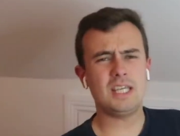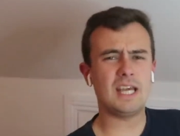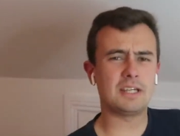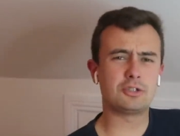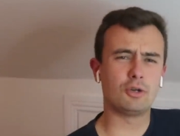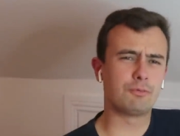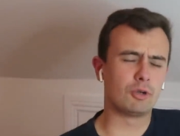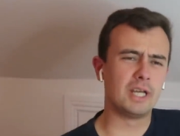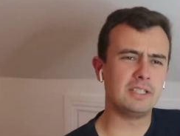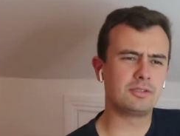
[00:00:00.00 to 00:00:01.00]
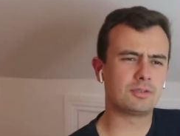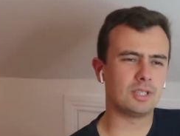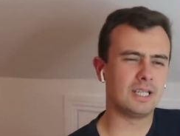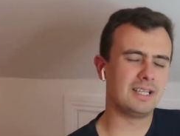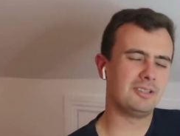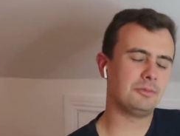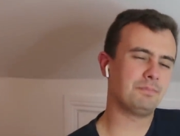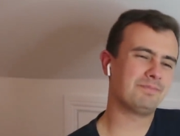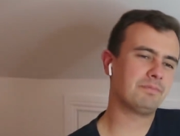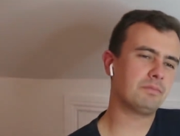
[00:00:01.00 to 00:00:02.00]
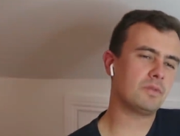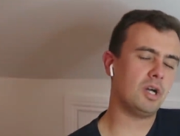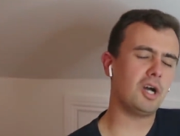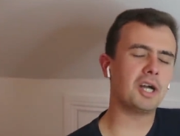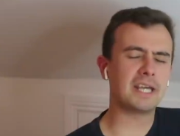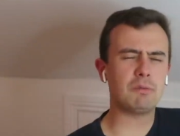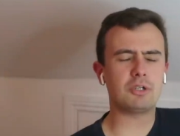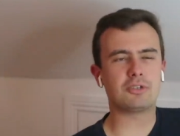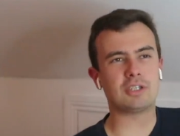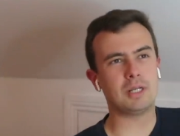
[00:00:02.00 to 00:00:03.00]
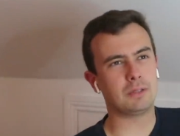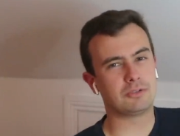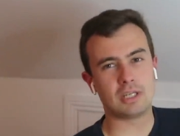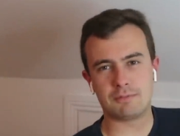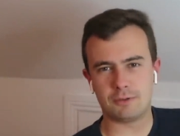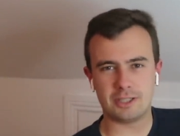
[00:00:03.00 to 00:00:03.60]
Yeah, tough race. Um, I, I get what you're saying about St.